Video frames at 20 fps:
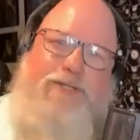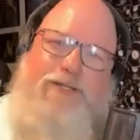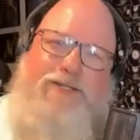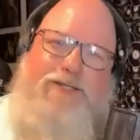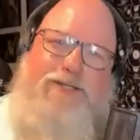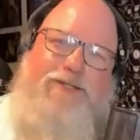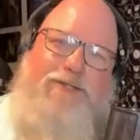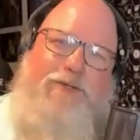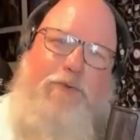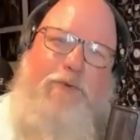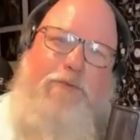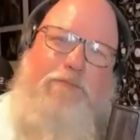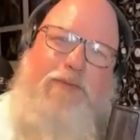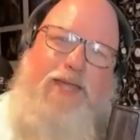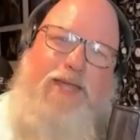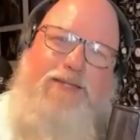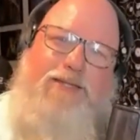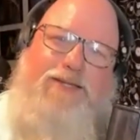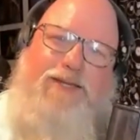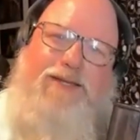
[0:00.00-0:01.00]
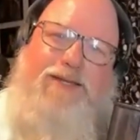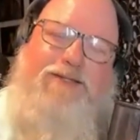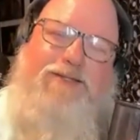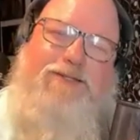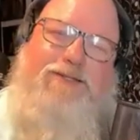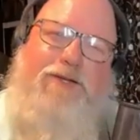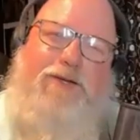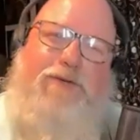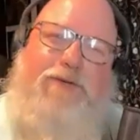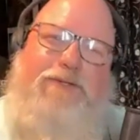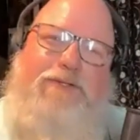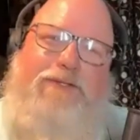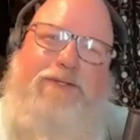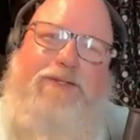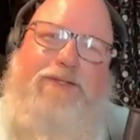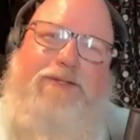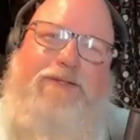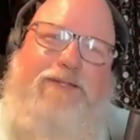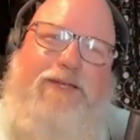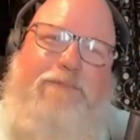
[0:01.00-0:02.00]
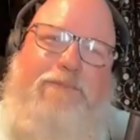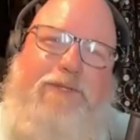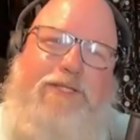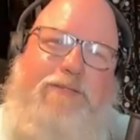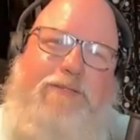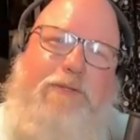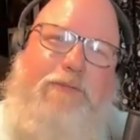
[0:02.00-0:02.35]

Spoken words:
This is so amazing." So that must